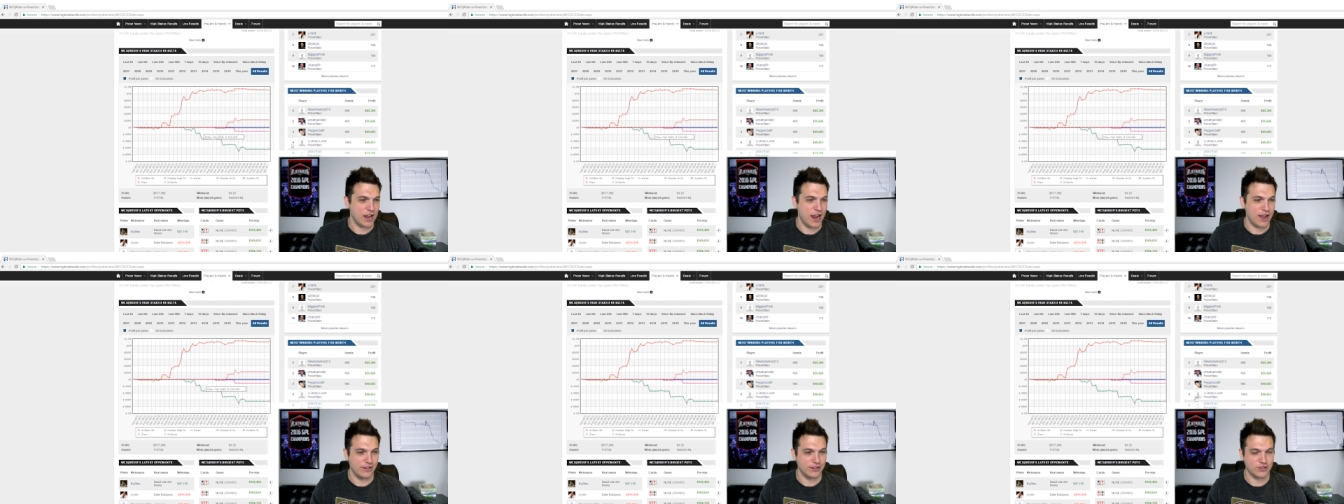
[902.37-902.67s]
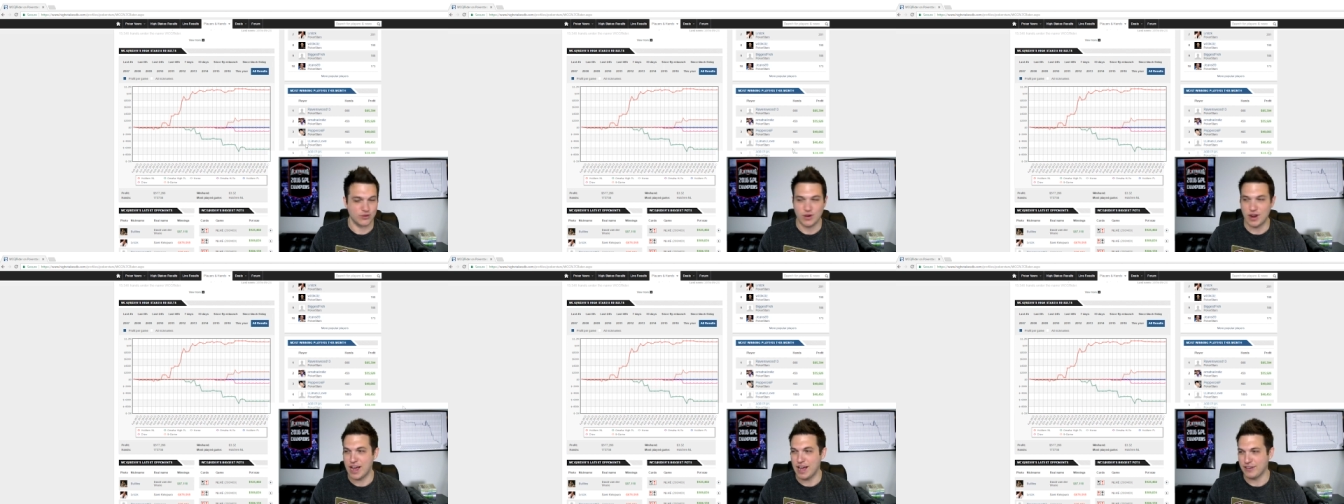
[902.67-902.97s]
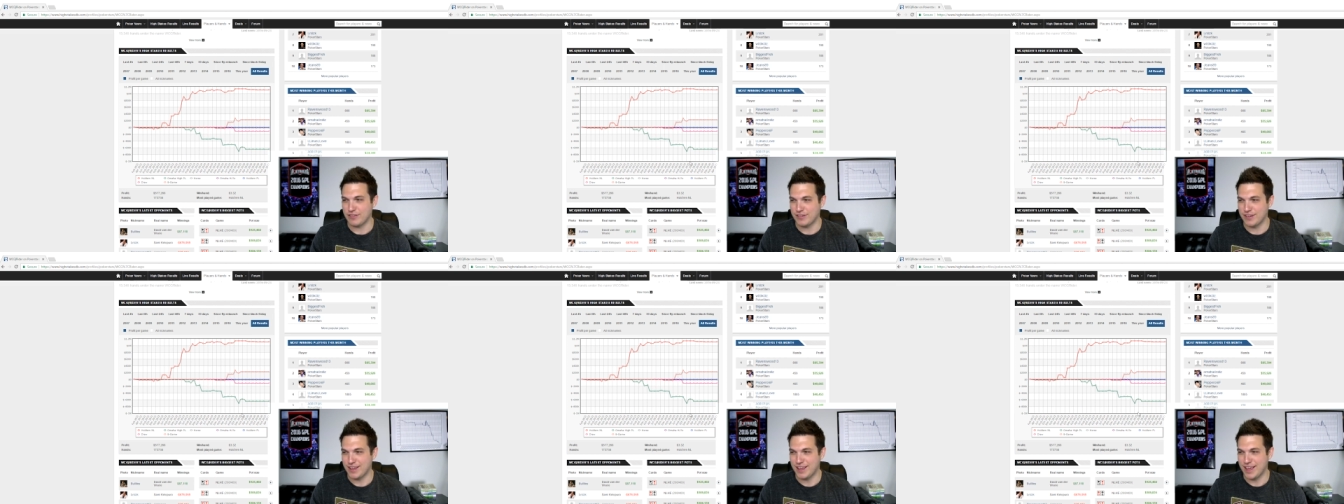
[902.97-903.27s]
in this
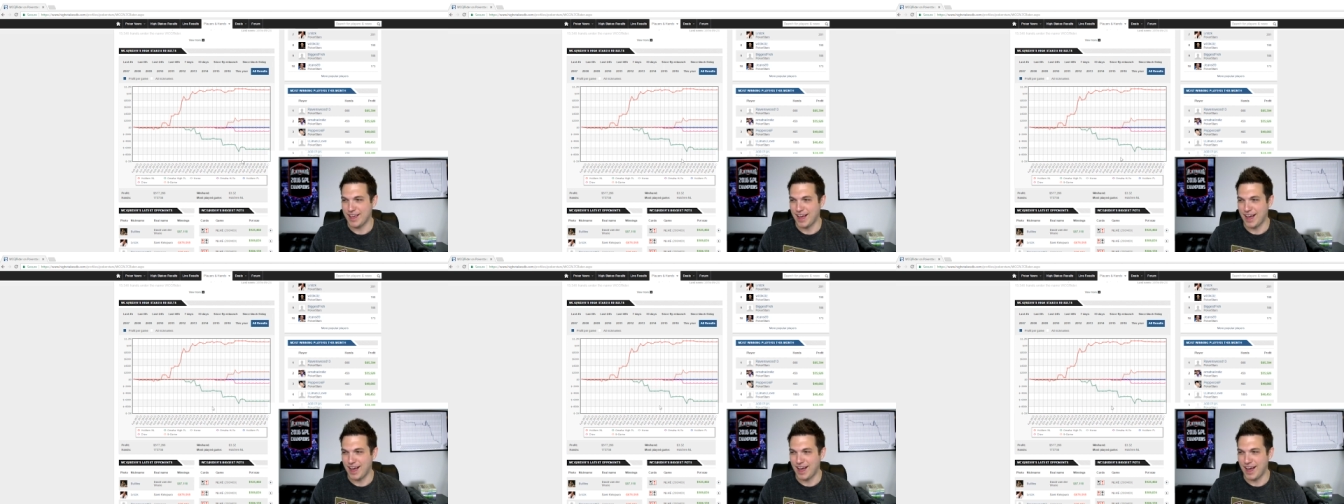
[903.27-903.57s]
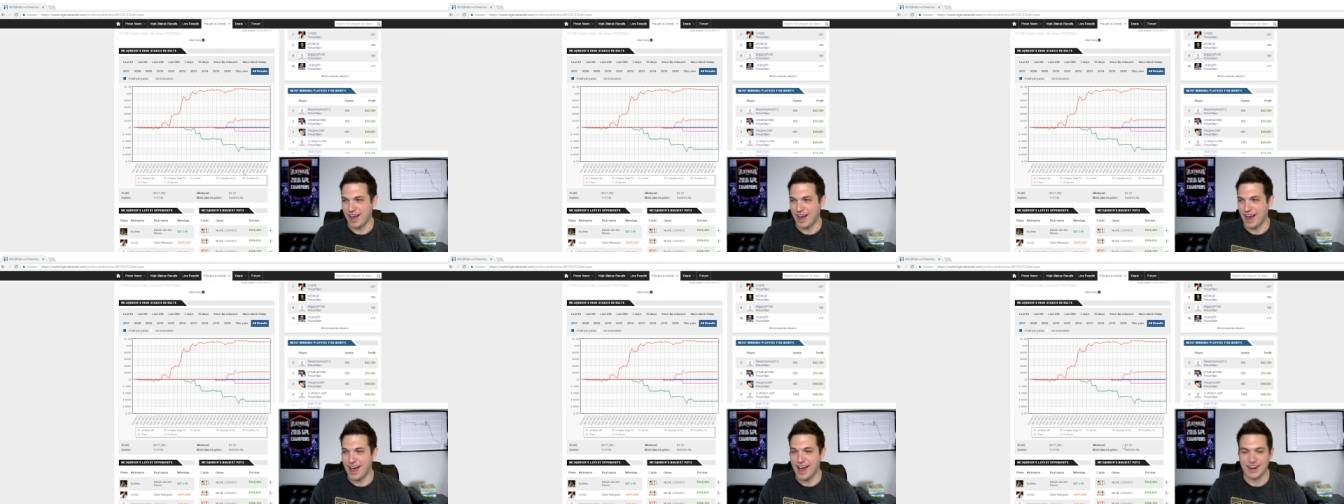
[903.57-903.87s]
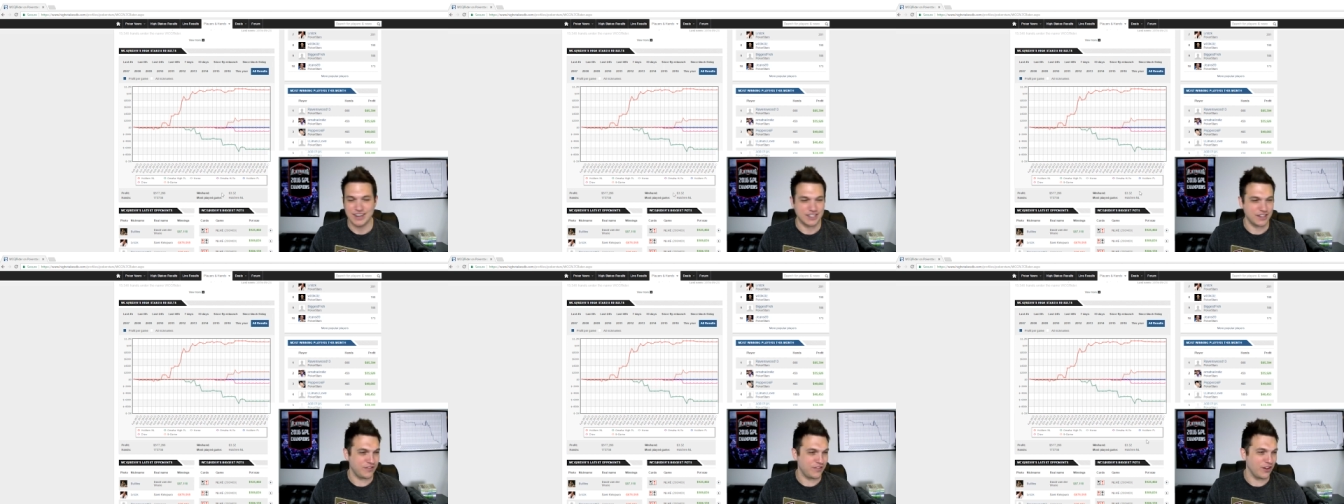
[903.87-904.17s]
graph, I
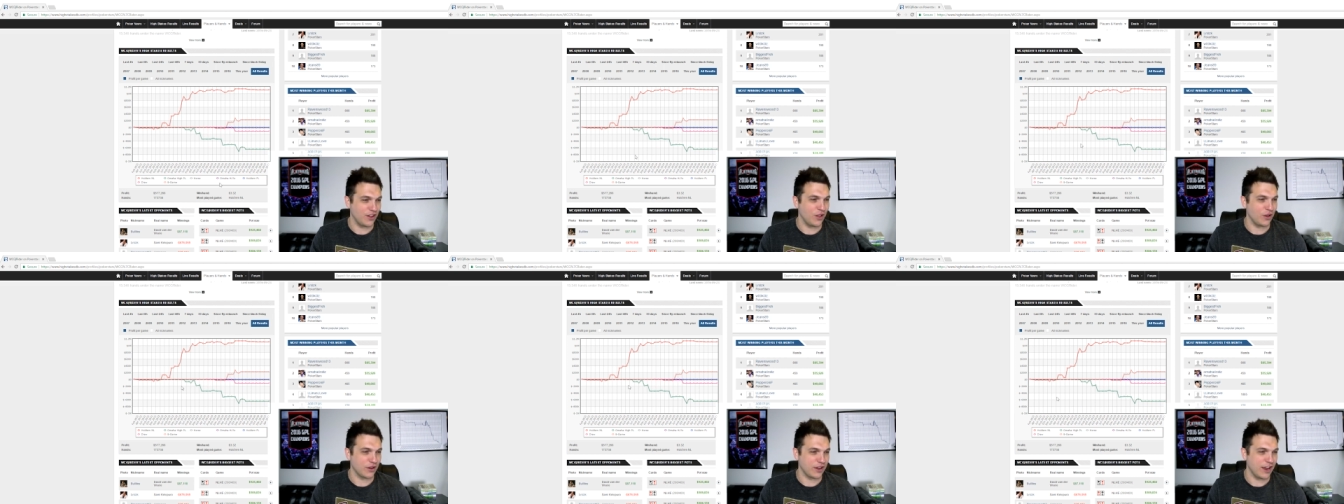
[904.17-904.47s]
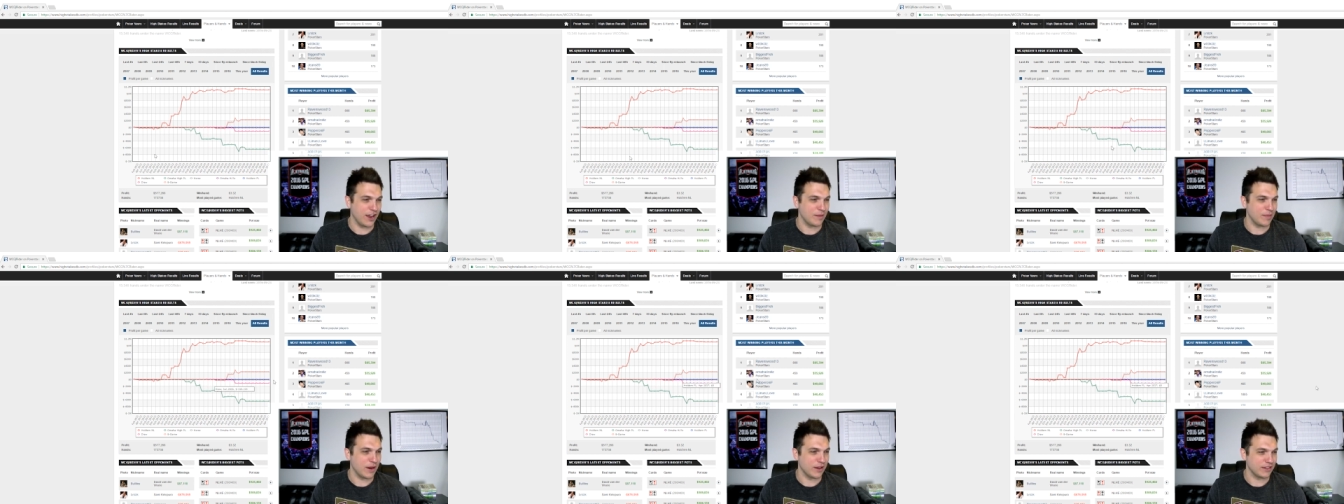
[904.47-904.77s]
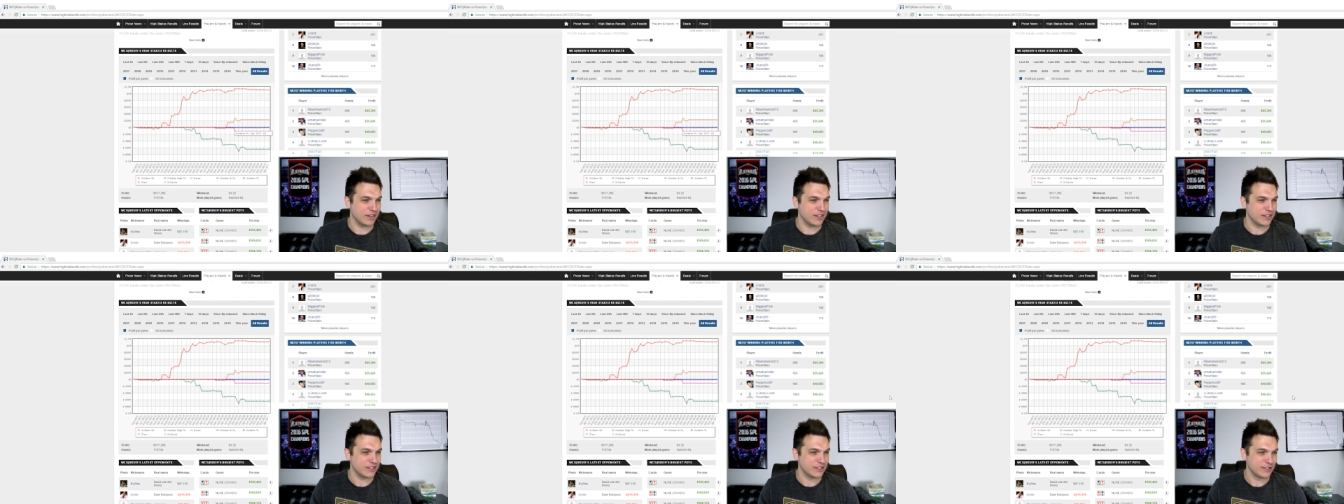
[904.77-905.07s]
actually feel okay
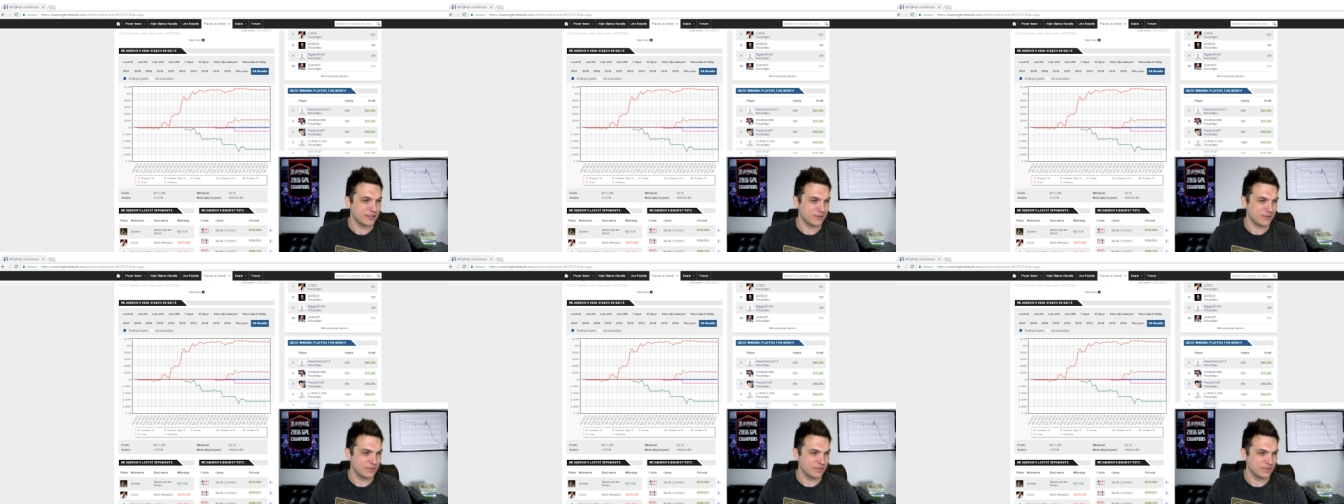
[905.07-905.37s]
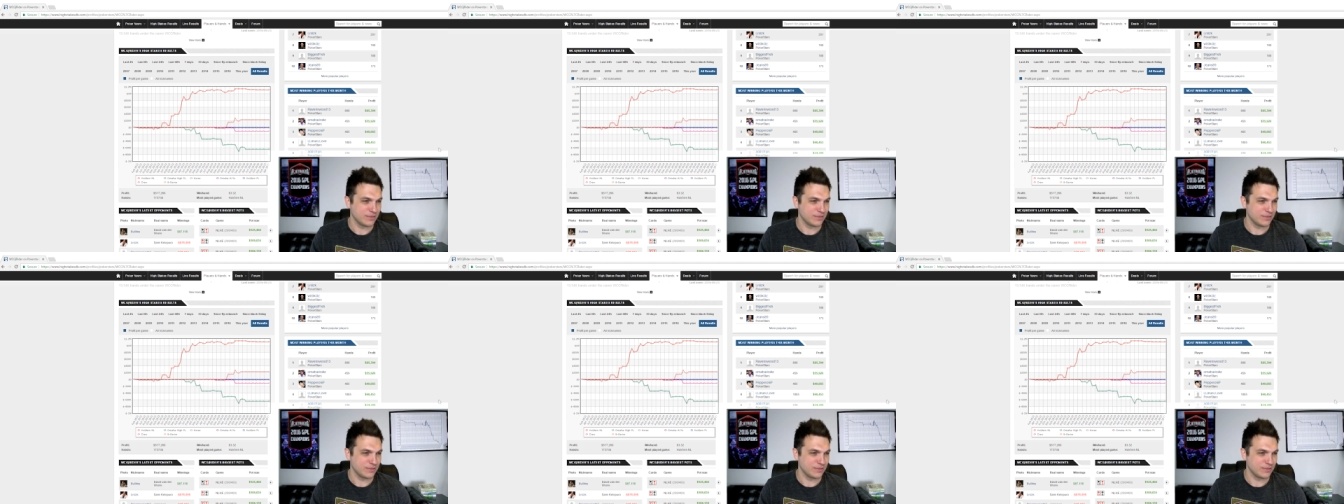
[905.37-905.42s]
about this.